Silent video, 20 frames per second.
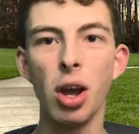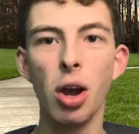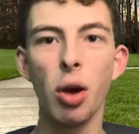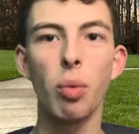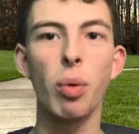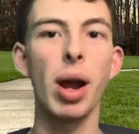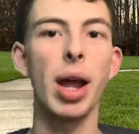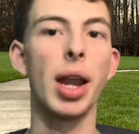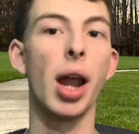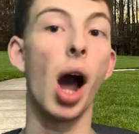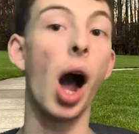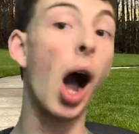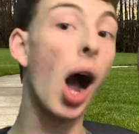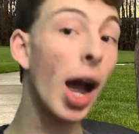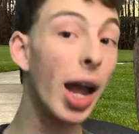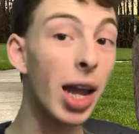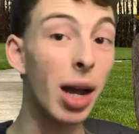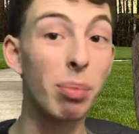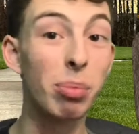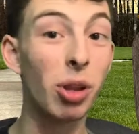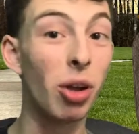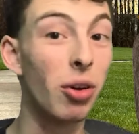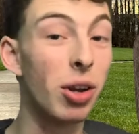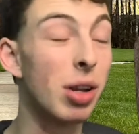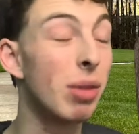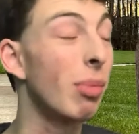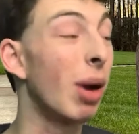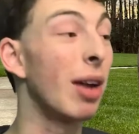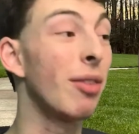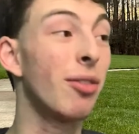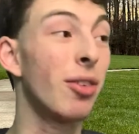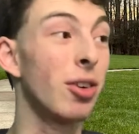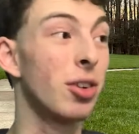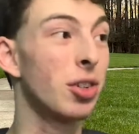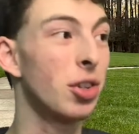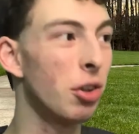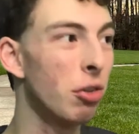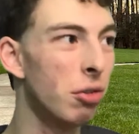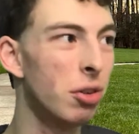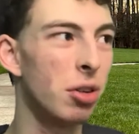when I uploaded my first
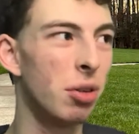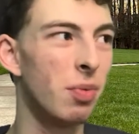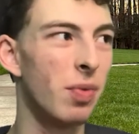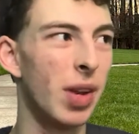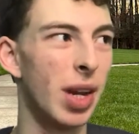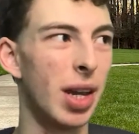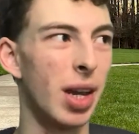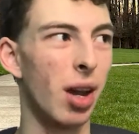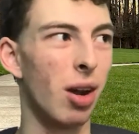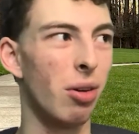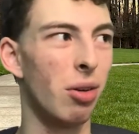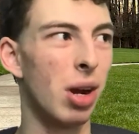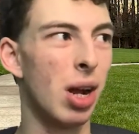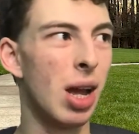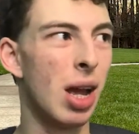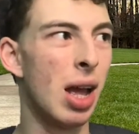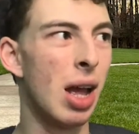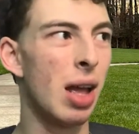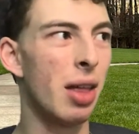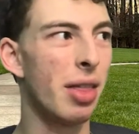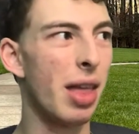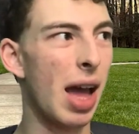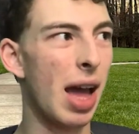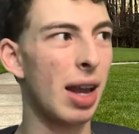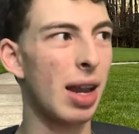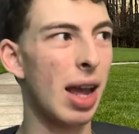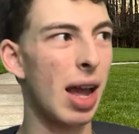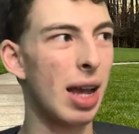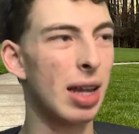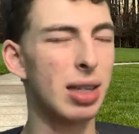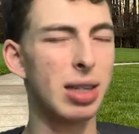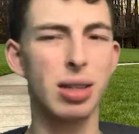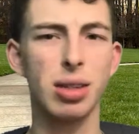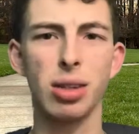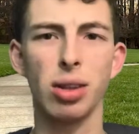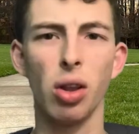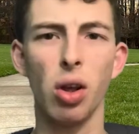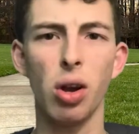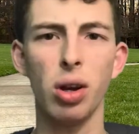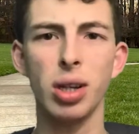YouTube video that has
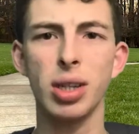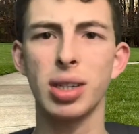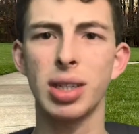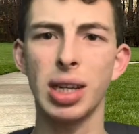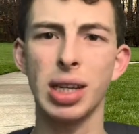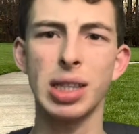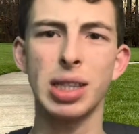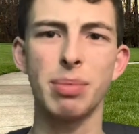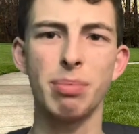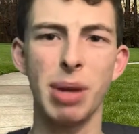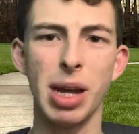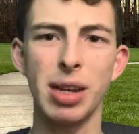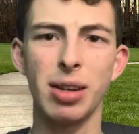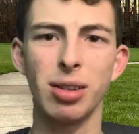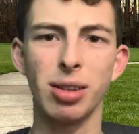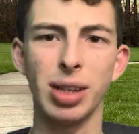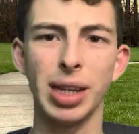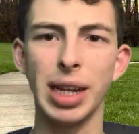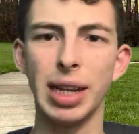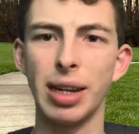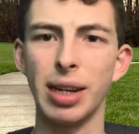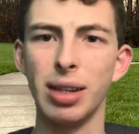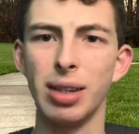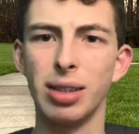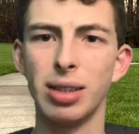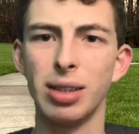long since been deleted.